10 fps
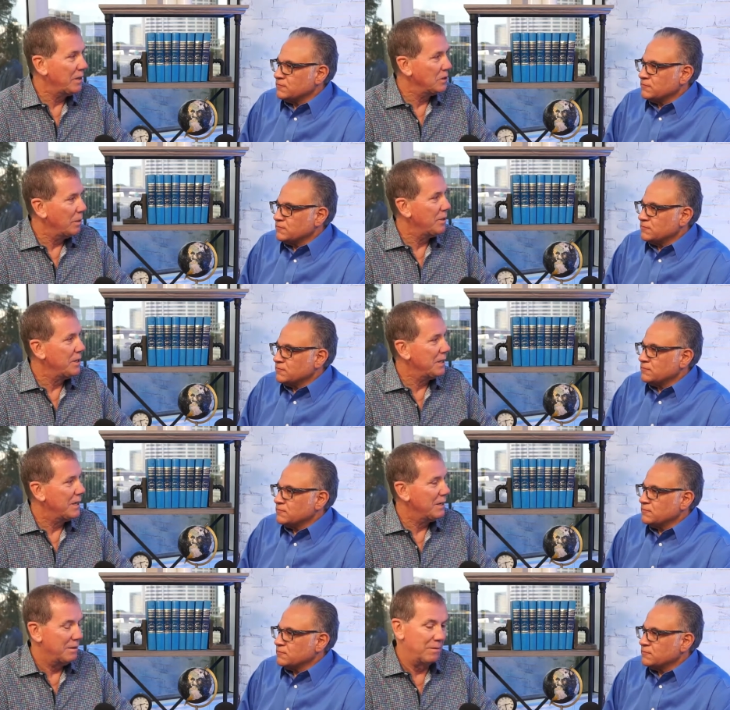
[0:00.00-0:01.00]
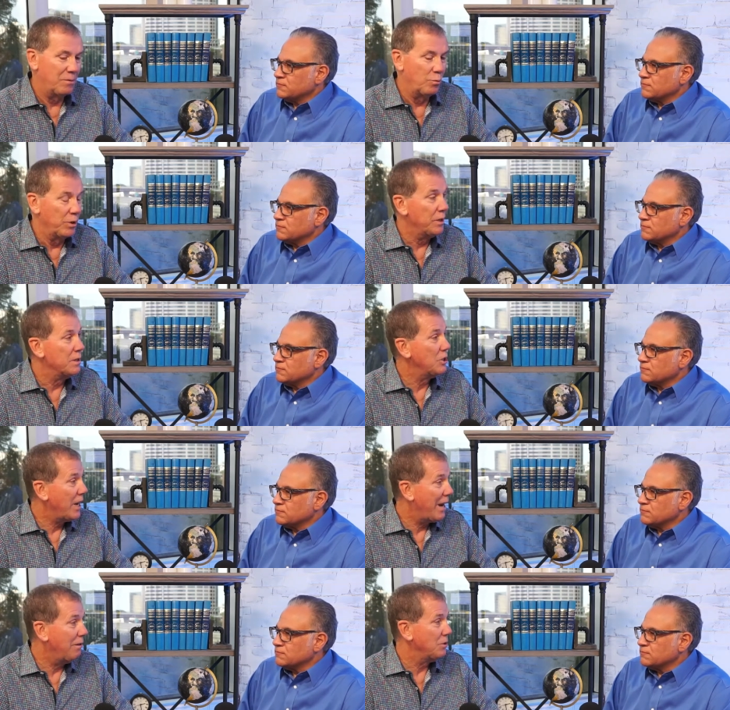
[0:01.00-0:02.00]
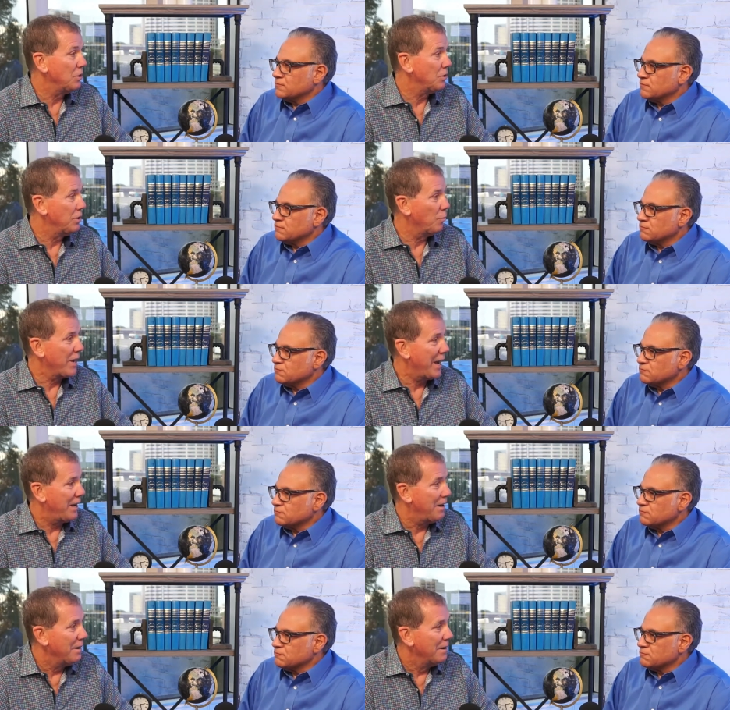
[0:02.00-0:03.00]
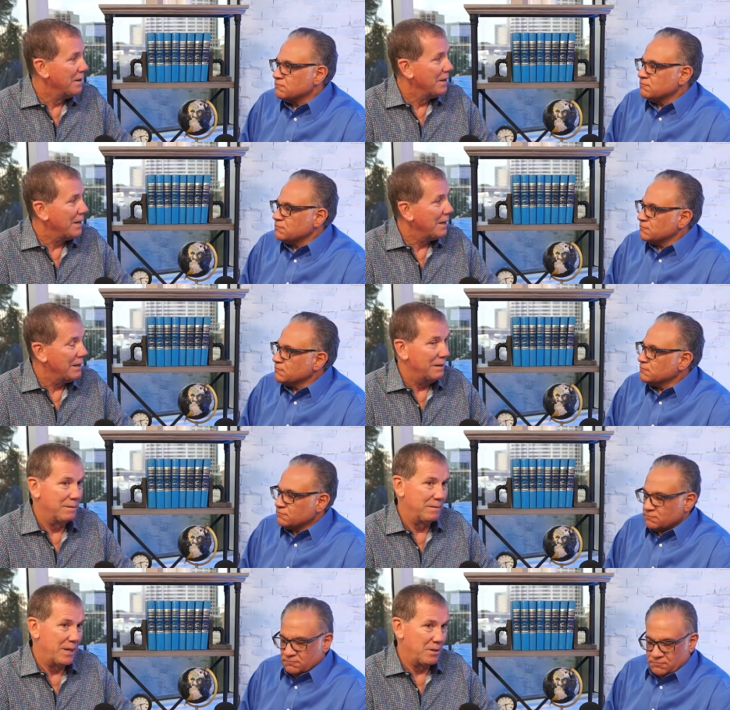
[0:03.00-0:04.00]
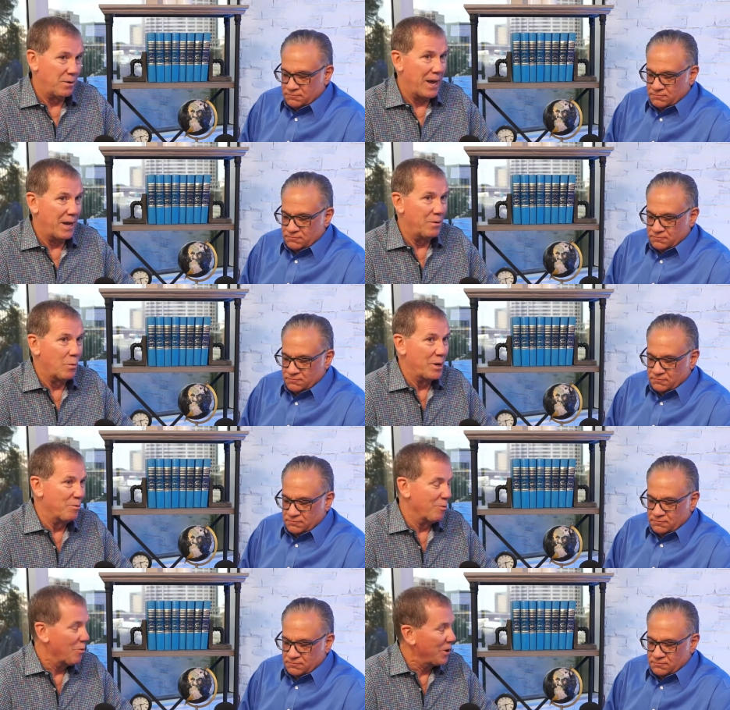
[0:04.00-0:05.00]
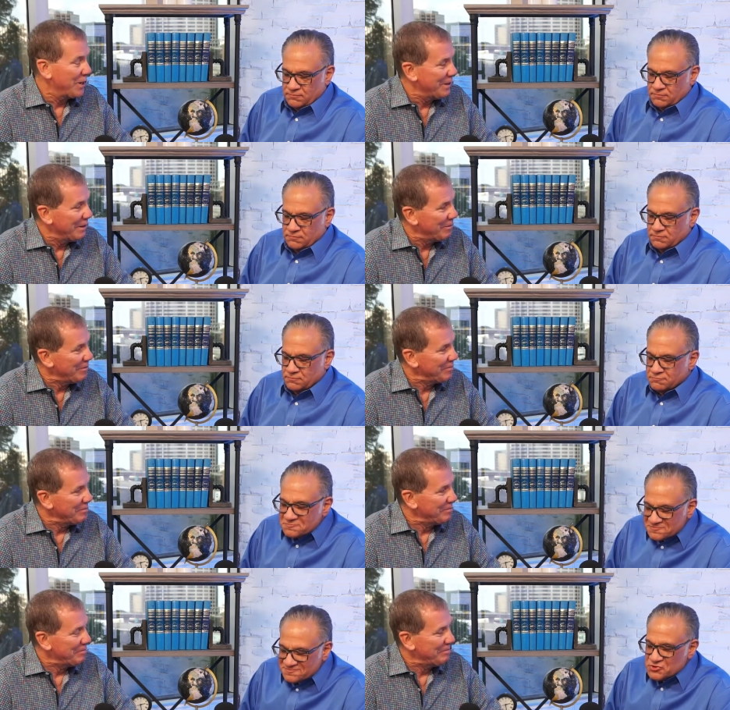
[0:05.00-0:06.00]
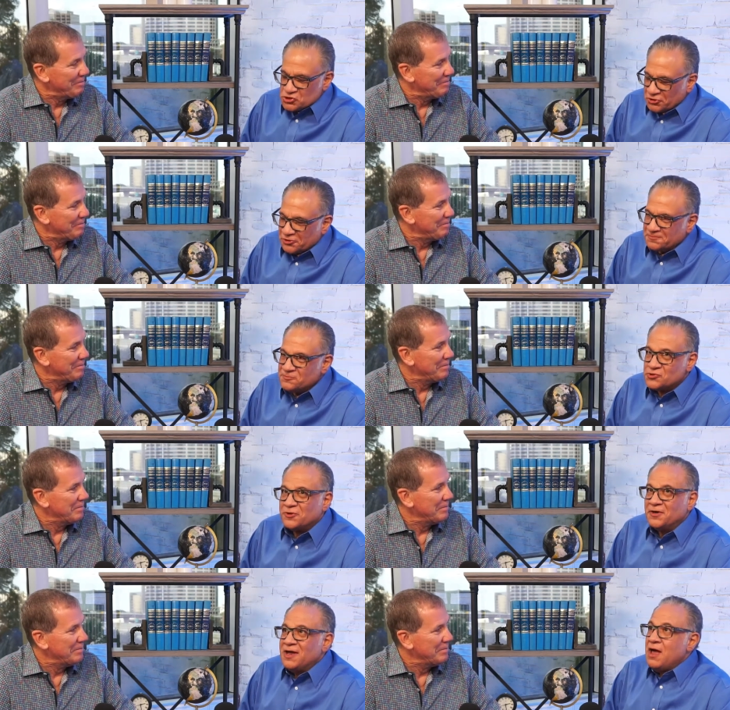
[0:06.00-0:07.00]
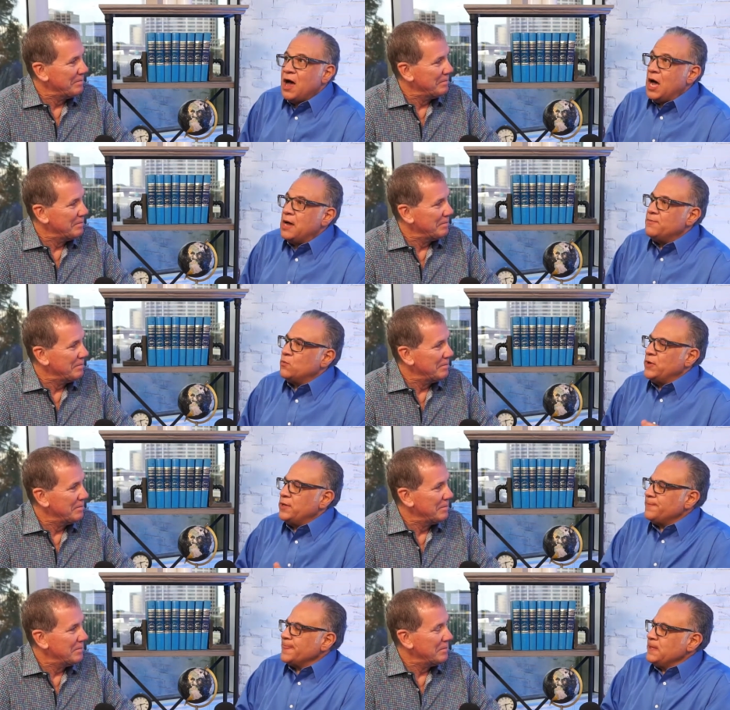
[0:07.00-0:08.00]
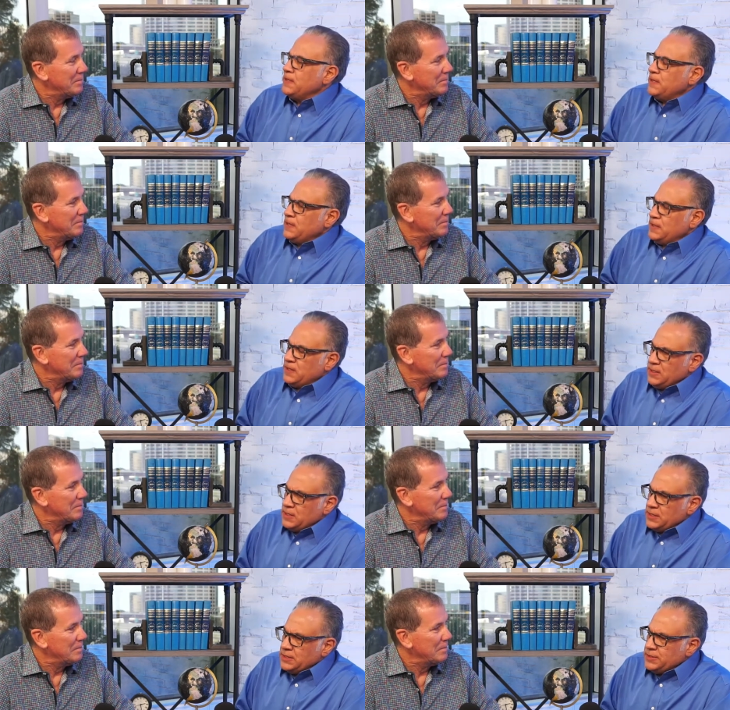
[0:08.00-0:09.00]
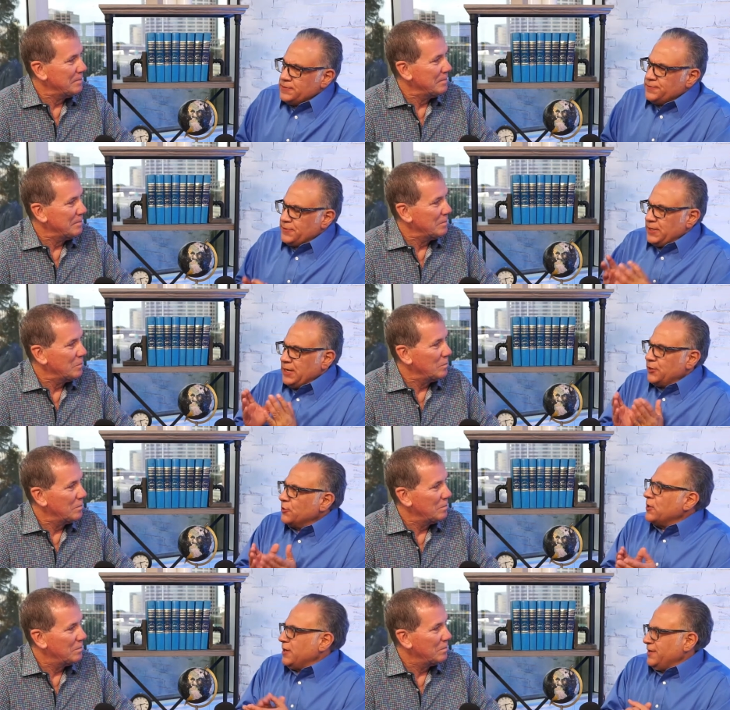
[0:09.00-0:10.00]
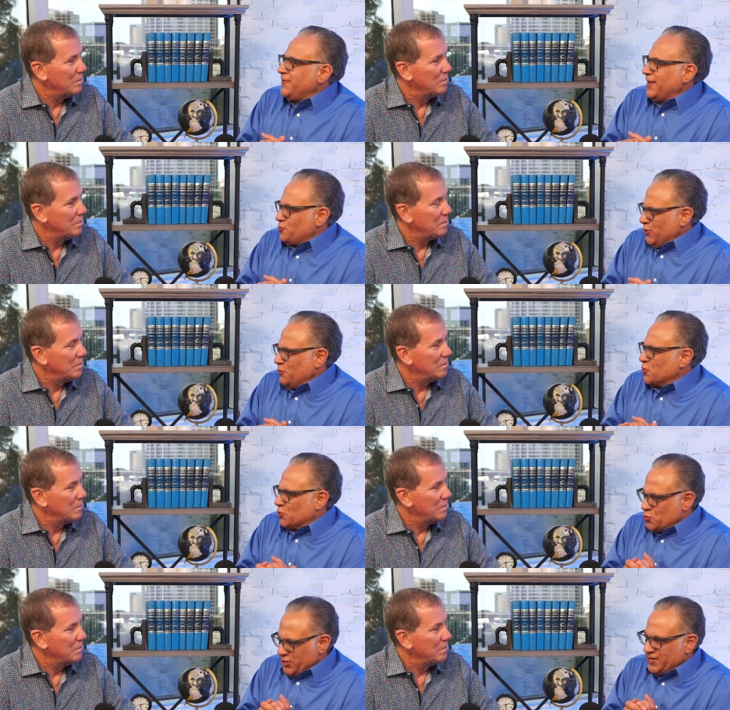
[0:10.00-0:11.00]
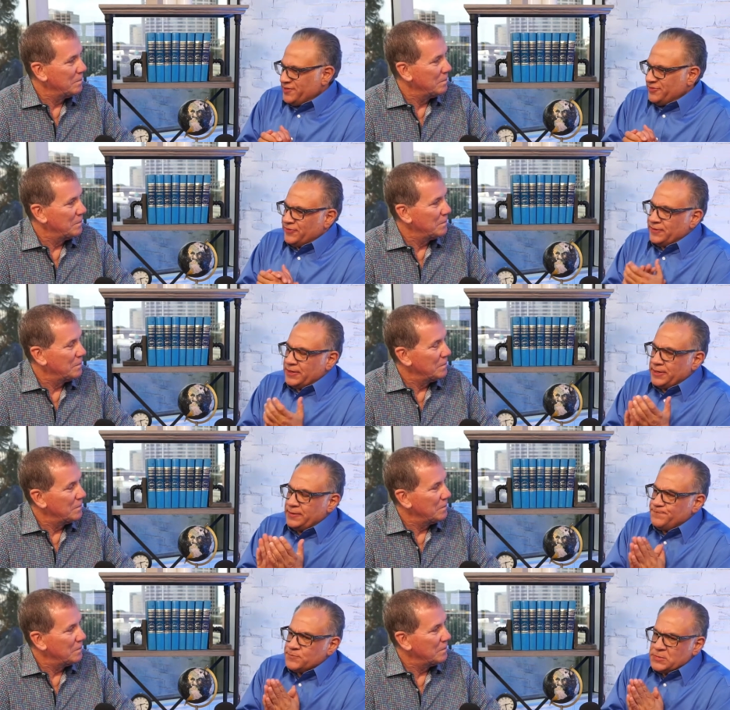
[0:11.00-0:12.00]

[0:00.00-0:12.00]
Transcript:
Speaker 1: some of the uh, really the challenges that we had uh, that you had while you were working there?
Speaker 2: Sure, sure. Uh, well, you know, the airline that we were with, um,